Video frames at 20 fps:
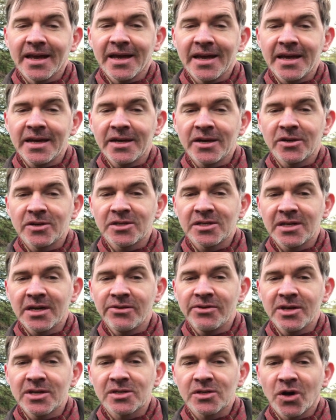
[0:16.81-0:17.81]
in our
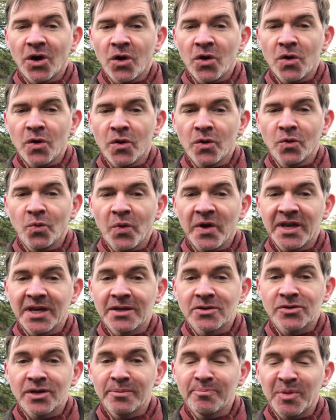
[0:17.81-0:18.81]
series on
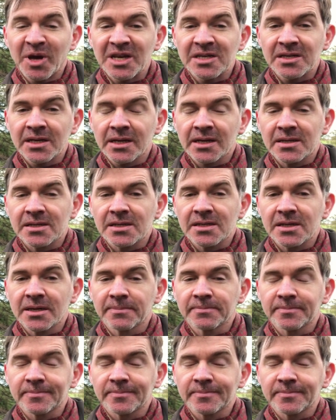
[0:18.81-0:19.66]
waking dream basics.